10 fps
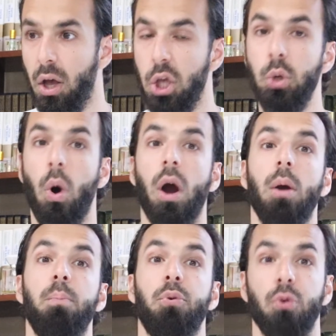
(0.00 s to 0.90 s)
you
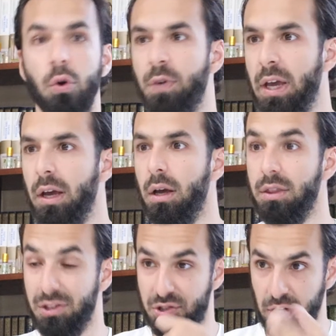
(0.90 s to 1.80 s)
are proving
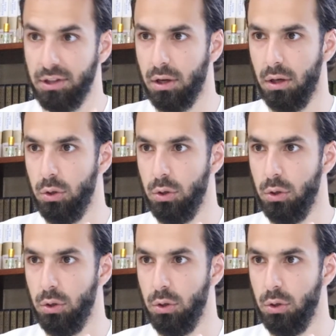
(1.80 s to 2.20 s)
sidq,